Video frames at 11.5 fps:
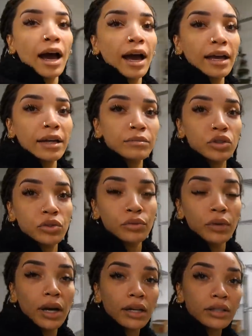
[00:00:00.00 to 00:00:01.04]
I am
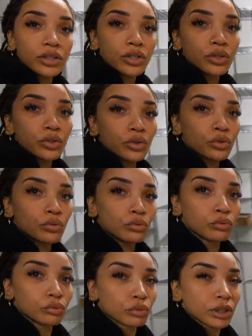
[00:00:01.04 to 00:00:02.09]
trying to
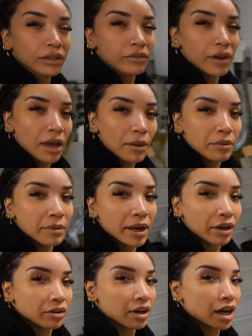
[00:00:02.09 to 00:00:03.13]
revamp my
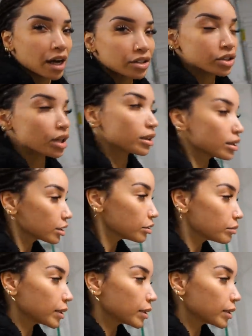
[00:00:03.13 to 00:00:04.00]
garage a little